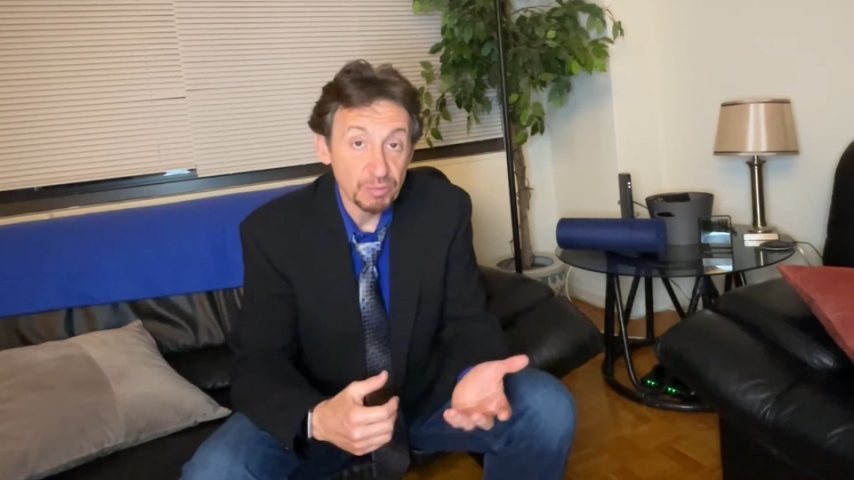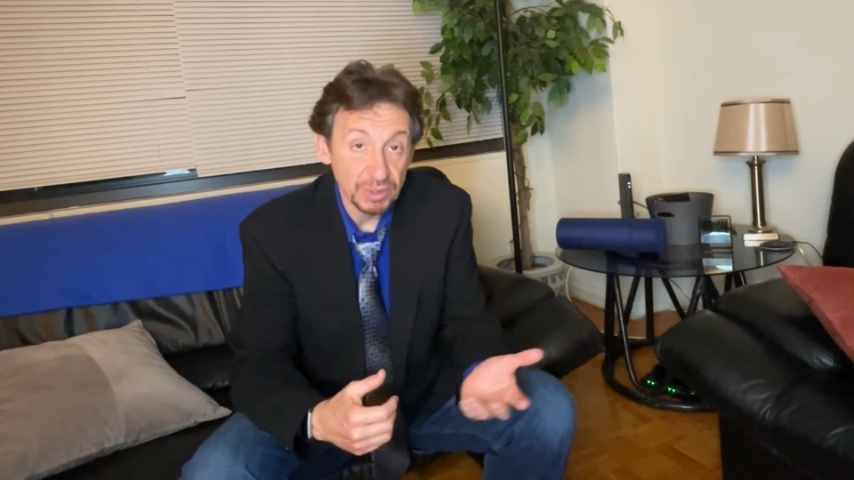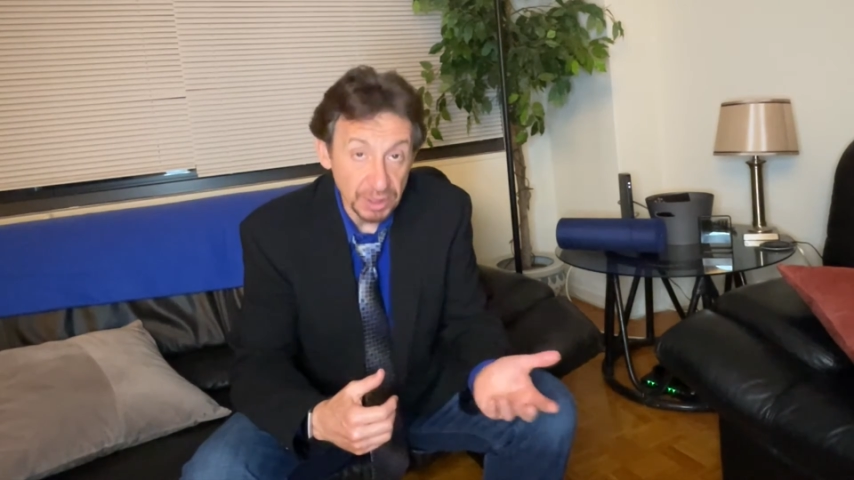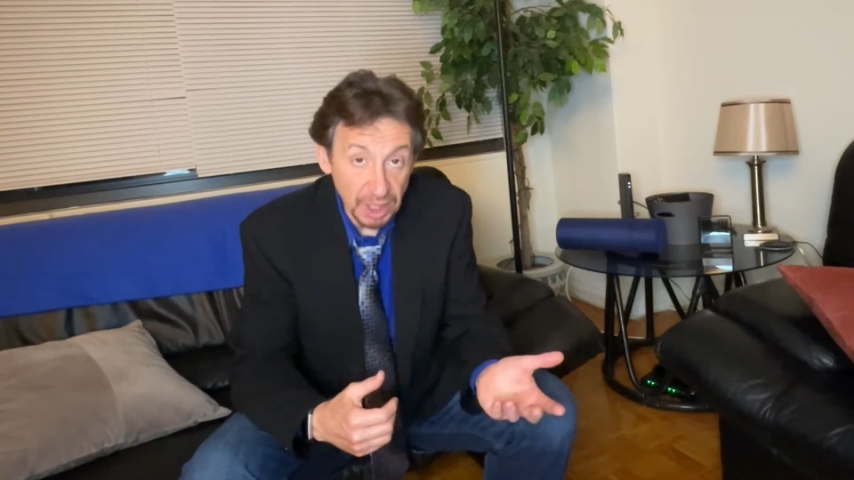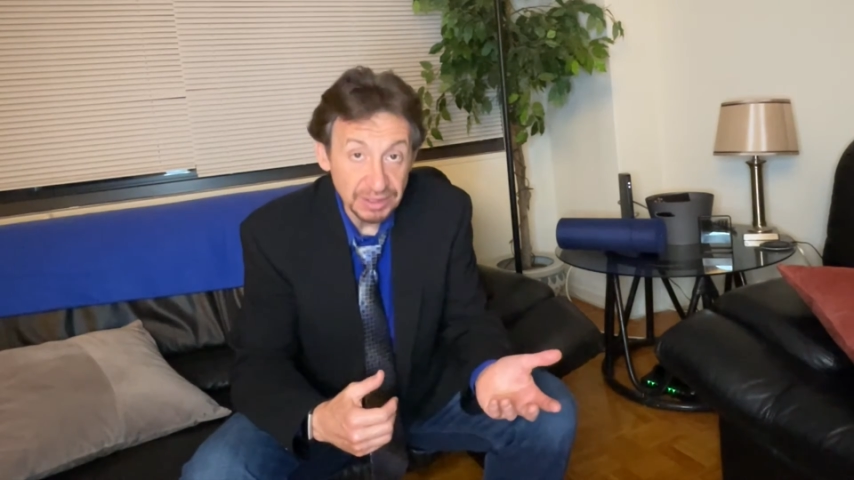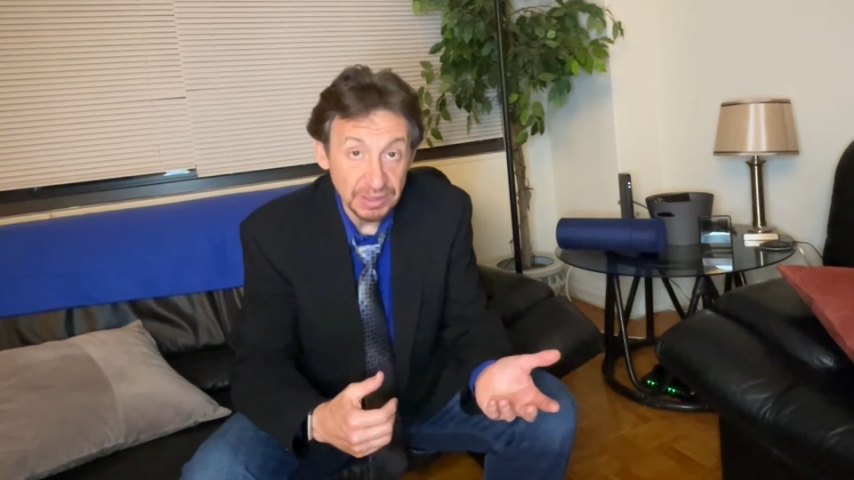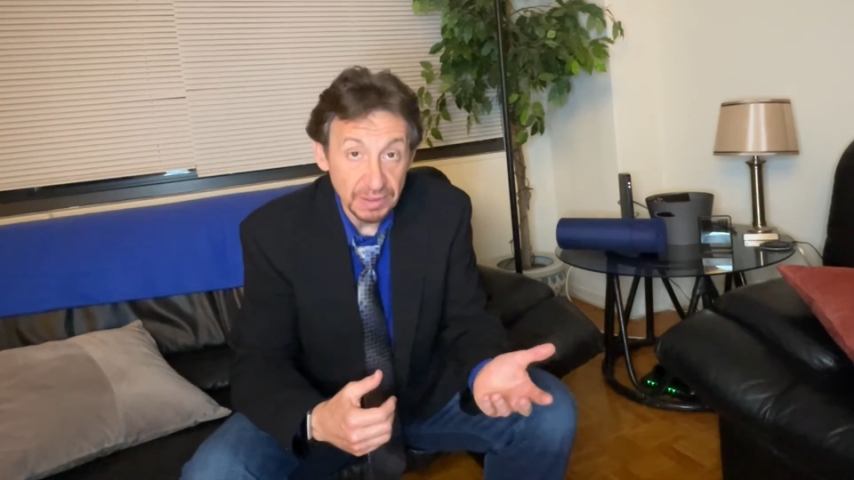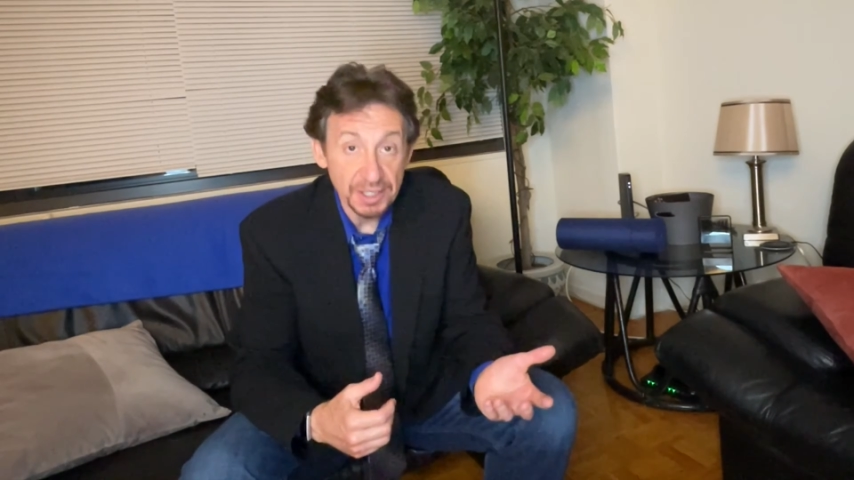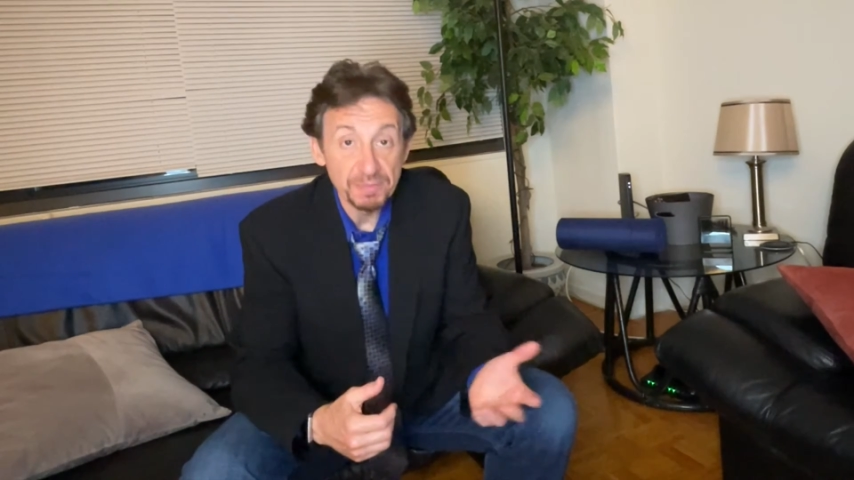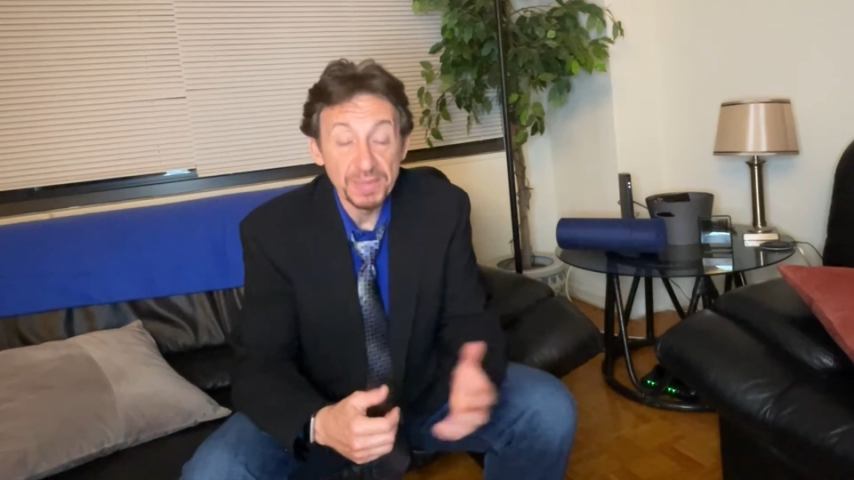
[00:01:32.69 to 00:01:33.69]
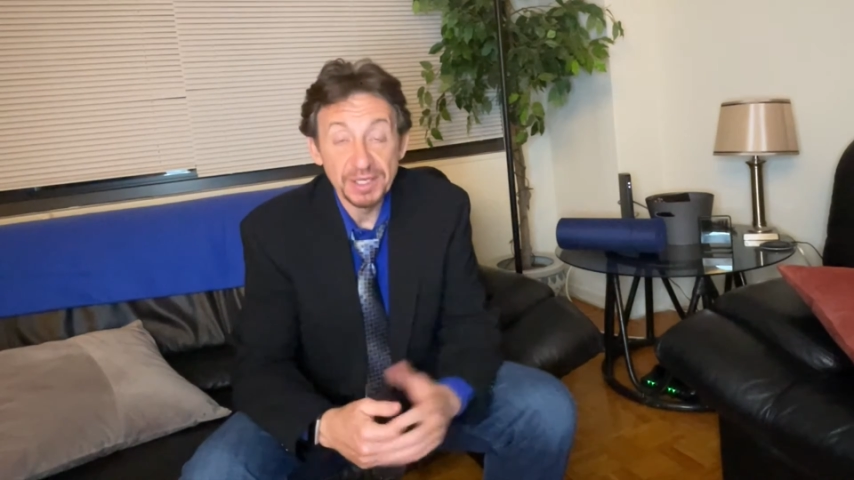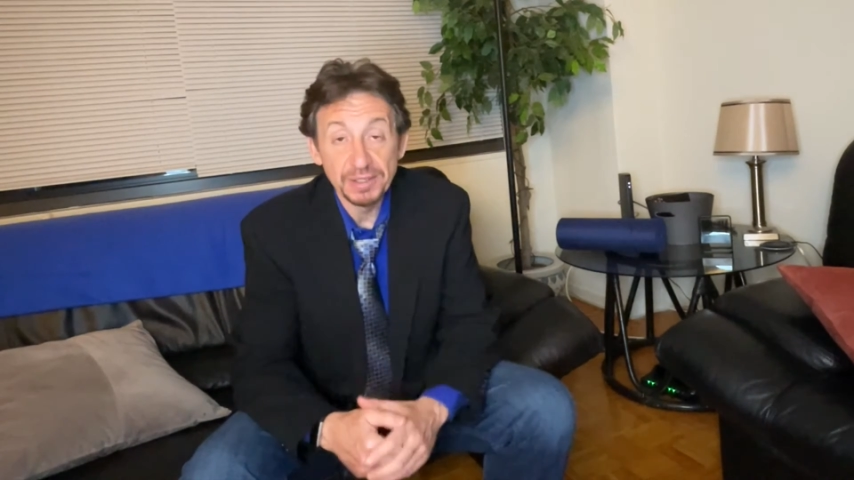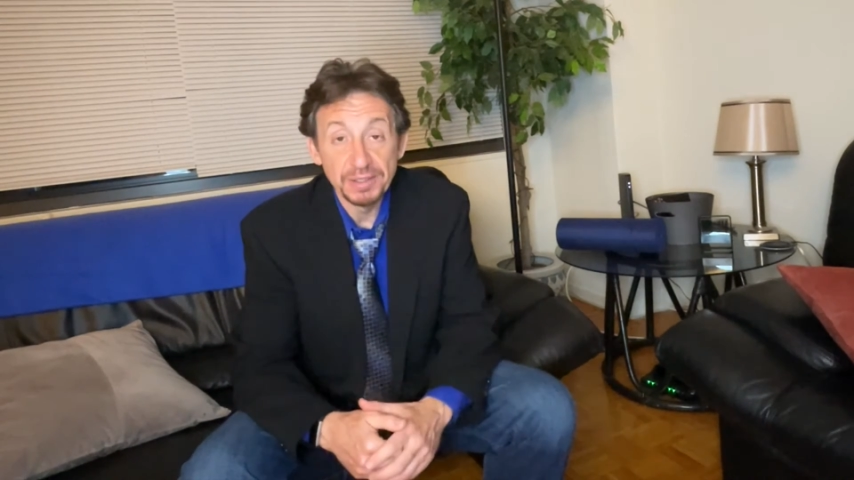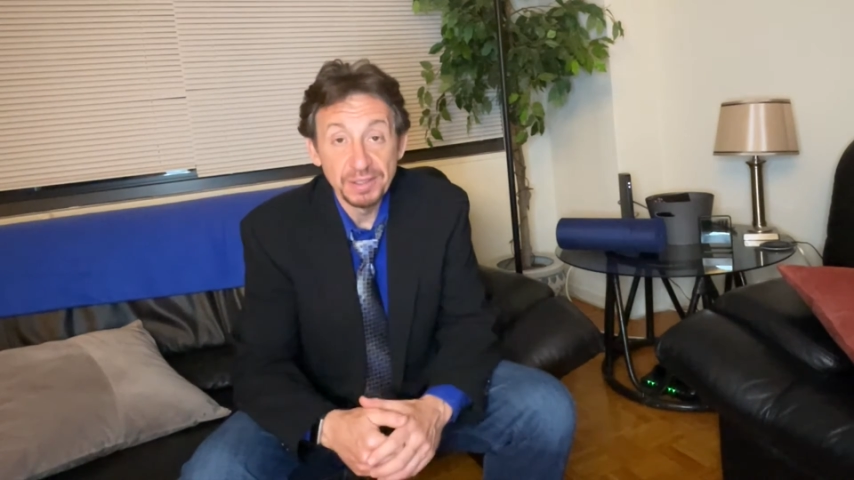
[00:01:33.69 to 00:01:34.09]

reluctantly admitted